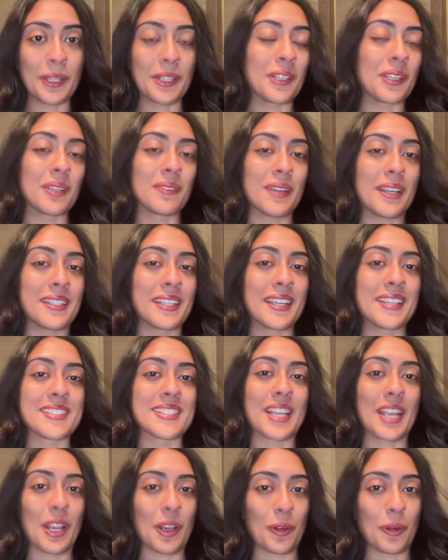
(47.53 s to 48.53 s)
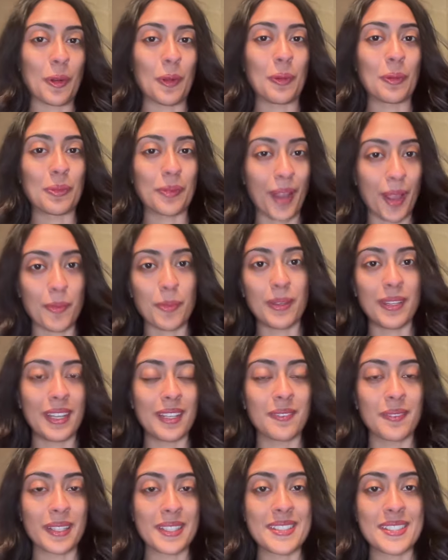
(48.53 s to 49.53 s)
of ideas, arrow rapid
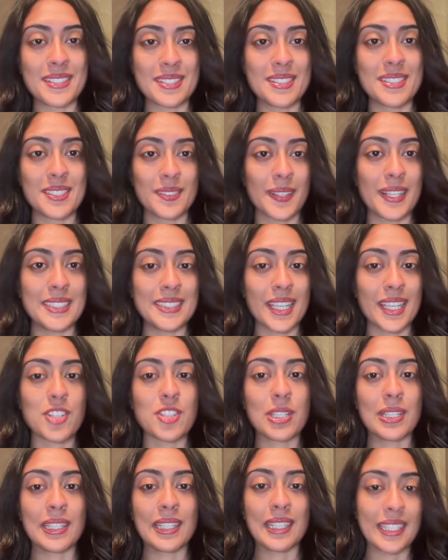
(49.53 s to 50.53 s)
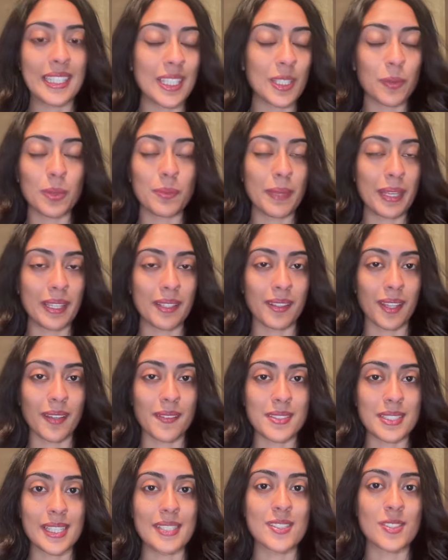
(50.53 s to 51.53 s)
advances in civilization, E would make a lot
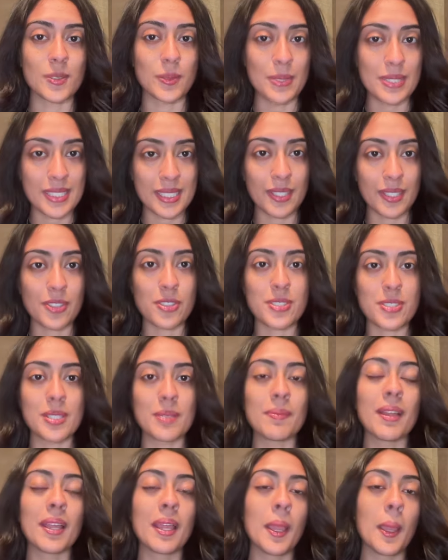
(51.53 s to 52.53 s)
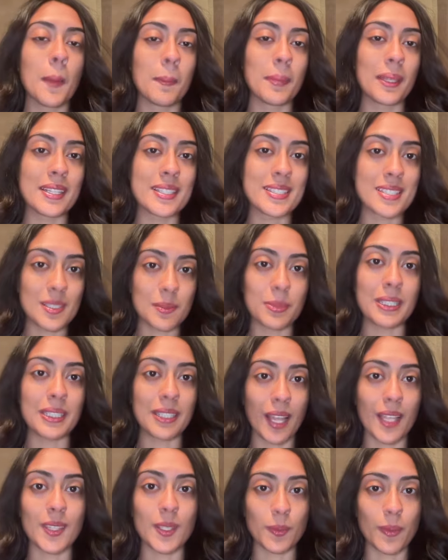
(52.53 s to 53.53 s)
of sense through syllogism. That is simply
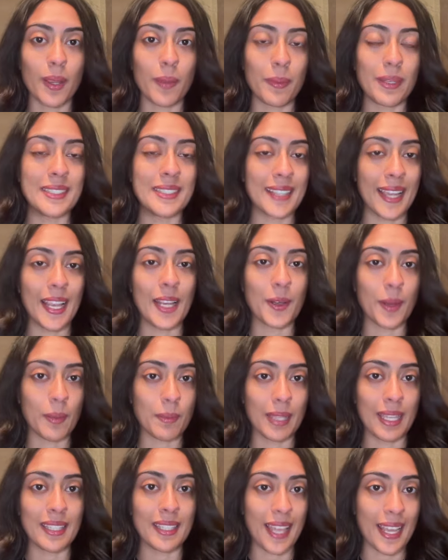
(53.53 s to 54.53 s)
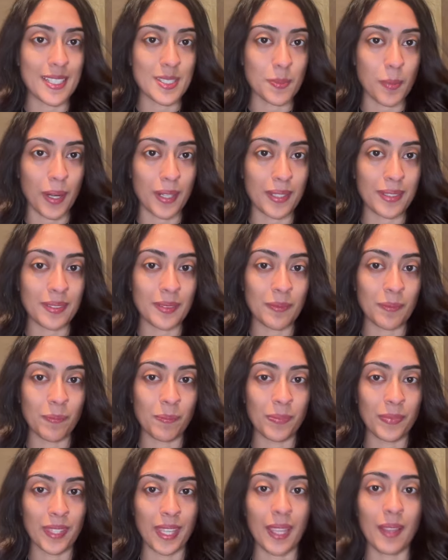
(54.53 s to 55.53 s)
not the right way to diagram that last part.
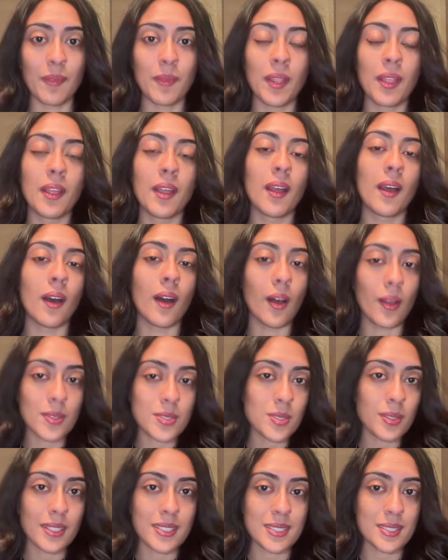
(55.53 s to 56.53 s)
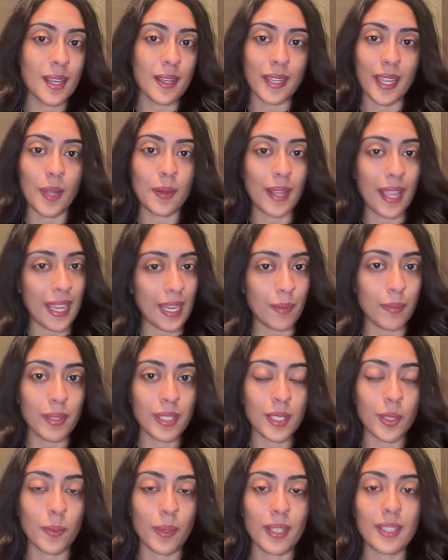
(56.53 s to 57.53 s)
Okay. Also, let's knock out A
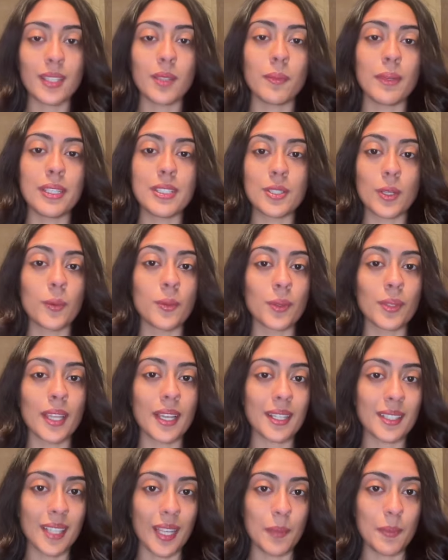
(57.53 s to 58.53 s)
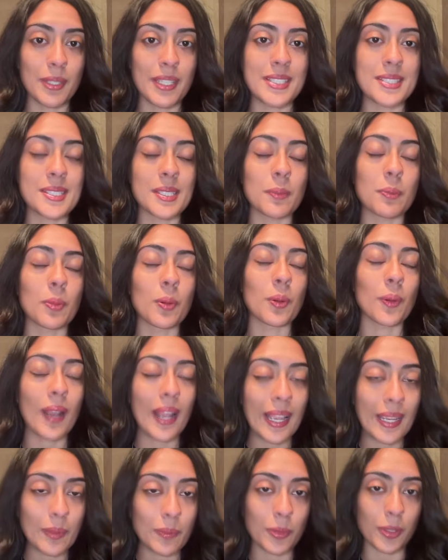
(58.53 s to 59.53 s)
really quickly. We don't know that climate is the
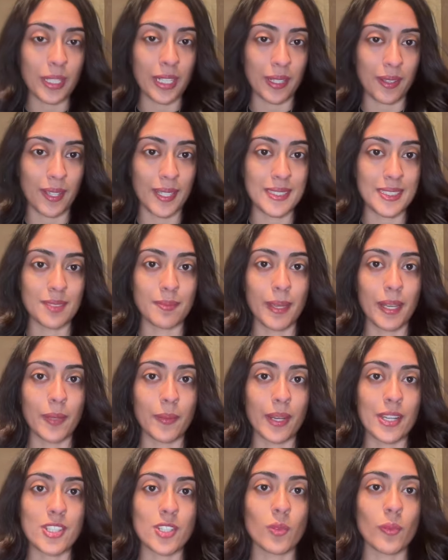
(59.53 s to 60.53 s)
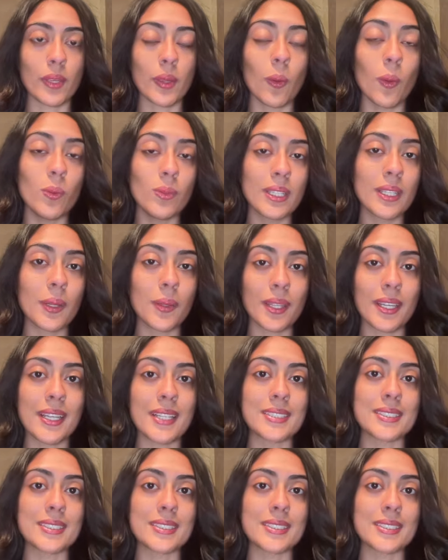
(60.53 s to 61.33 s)
primary cause of migration. We only know that it is